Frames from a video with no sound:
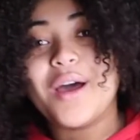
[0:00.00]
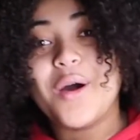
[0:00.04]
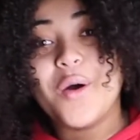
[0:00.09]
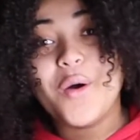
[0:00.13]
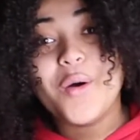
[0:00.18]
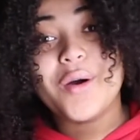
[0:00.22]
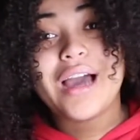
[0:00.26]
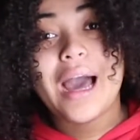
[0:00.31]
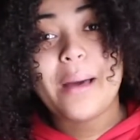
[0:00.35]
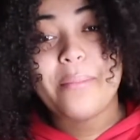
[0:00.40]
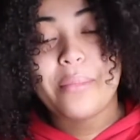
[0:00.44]
a
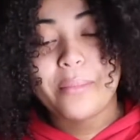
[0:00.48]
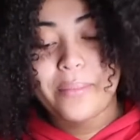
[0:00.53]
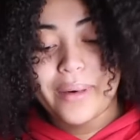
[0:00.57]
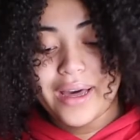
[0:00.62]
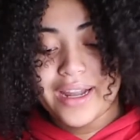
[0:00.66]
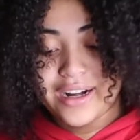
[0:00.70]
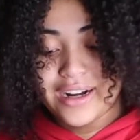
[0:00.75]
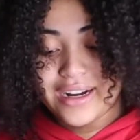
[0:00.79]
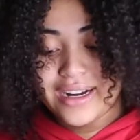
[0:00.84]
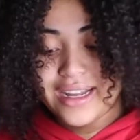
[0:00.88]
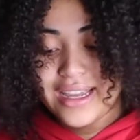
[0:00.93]
whole cup of
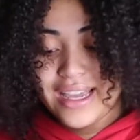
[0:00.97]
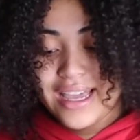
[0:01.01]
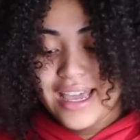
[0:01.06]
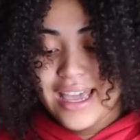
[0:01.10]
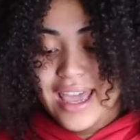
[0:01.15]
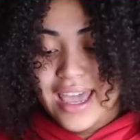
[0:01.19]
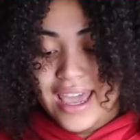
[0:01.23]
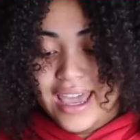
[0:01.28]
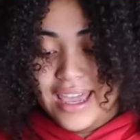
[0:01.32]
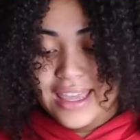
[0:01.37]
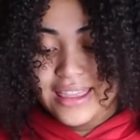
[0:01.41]
butter
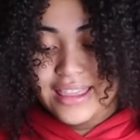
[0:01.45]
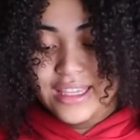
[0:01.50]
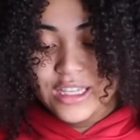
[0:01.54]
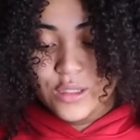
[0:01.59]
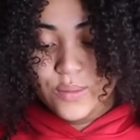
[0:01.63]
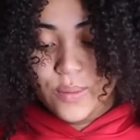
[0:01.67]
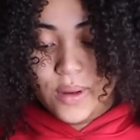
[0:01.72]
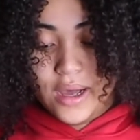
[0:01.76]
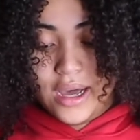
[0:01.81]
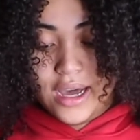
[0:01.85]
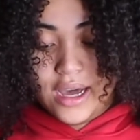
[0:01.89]
in
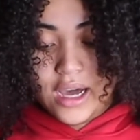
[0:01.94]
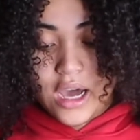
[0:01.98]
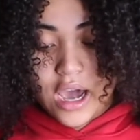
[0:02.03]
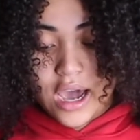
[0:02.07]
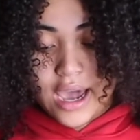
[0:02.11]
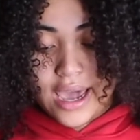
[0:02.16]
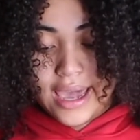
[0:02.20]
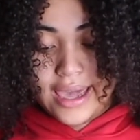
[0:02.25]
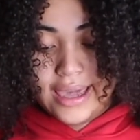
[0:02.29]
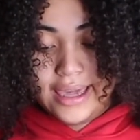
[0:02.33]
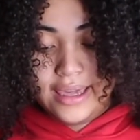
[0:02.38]
this pot,
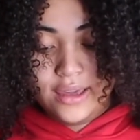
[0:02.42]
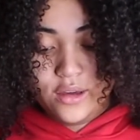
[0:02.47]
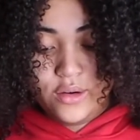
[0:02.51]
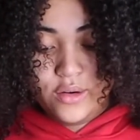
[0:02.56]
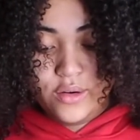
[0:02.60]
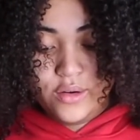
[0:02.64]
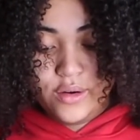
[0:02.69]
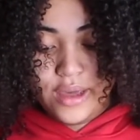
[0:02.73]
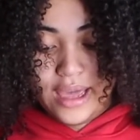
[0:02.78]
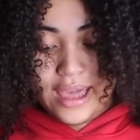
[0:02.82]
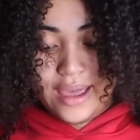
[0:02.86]
I,
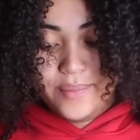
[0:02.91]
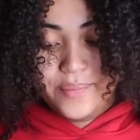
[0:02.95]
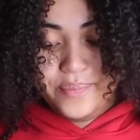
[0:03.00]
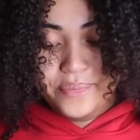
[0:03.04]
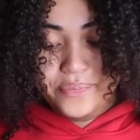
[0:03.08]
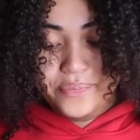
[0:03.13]
okay.